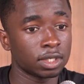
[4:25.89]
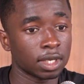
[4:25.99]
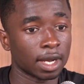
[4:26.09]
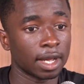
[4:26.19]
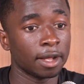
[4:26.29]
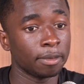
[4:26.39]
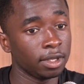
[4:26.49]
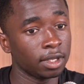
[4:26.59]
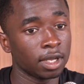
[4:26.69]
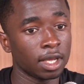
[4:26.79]
Academy
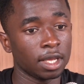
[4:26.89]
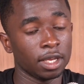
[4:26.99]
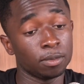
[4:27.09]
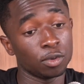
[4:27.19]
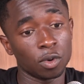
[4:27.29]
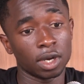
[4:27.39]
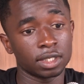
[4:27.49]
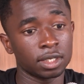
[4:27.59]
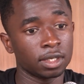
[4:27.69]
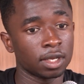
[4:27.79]
in Pukwase.